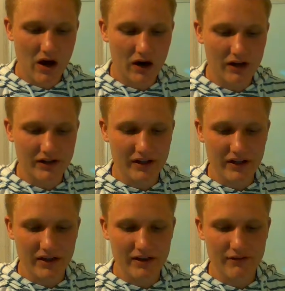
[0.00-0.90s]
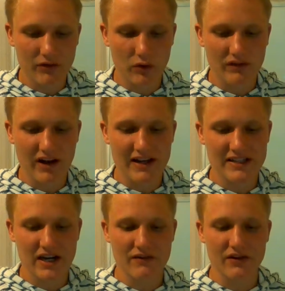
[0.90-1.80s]
on the floor of an
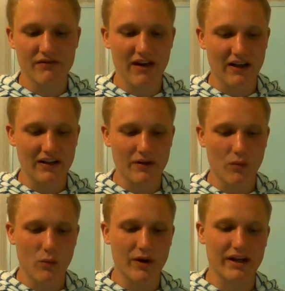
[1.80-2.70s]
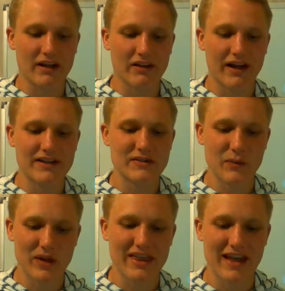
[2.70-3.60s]
ice-covered valley when it collides
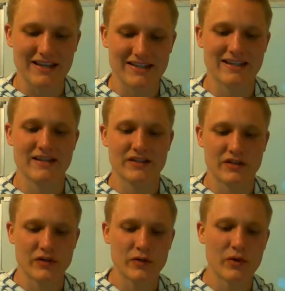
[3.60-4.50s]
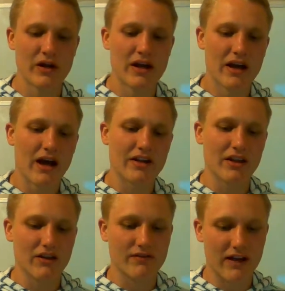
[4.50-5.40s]
with and sticks to
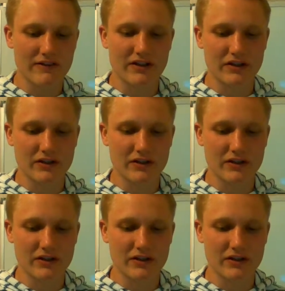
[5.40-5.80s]
another 5